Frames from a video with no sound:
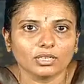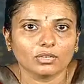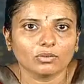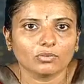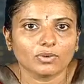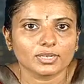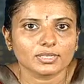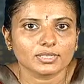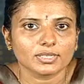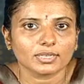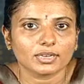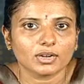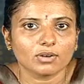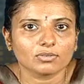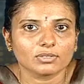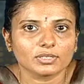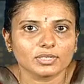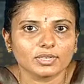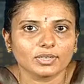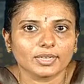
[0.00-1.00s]
Once the
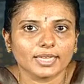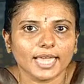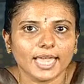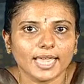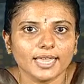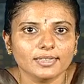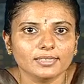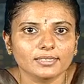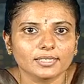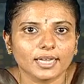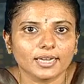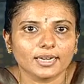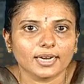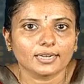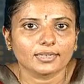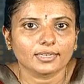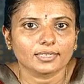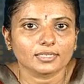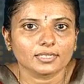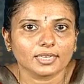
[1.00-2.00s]
counselor gains an
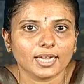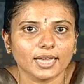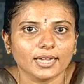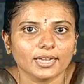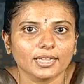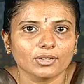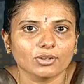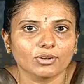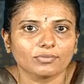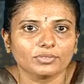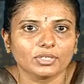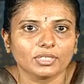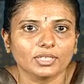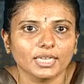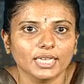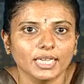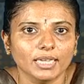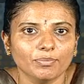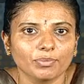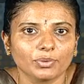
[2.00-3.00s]
understanding of the
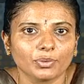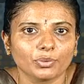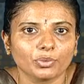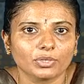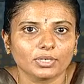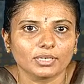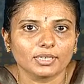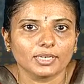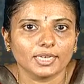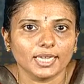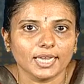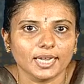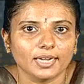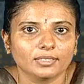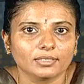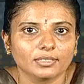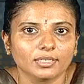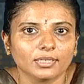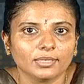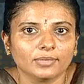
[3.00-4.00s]
deep-rooted
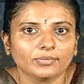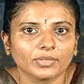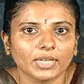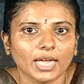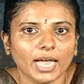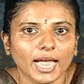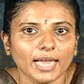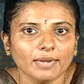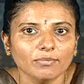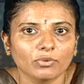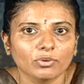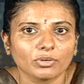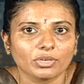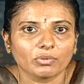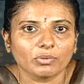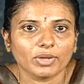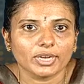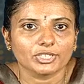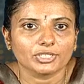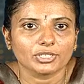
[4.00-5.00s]
needs and
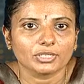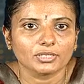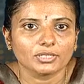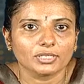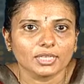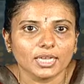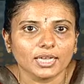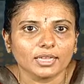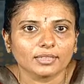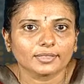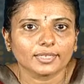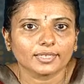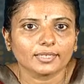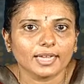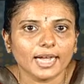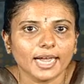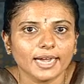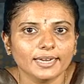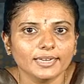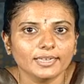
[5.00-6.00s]
motivations that
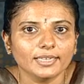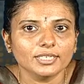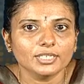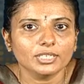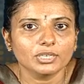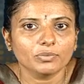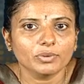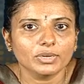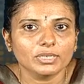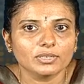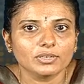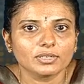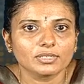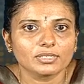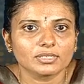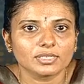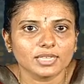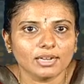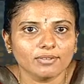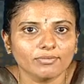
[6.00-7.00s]
guide an
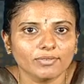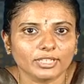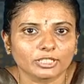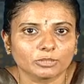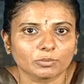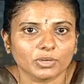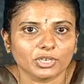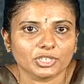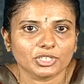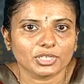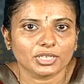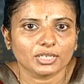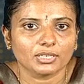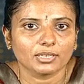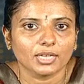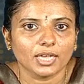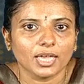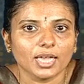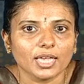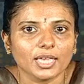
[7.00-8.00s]
individual's
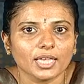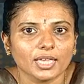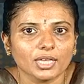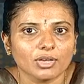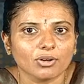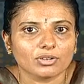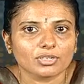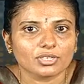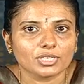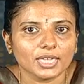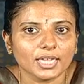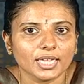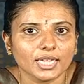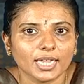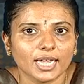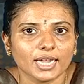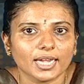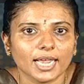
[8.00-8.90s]
self-expression, he or she can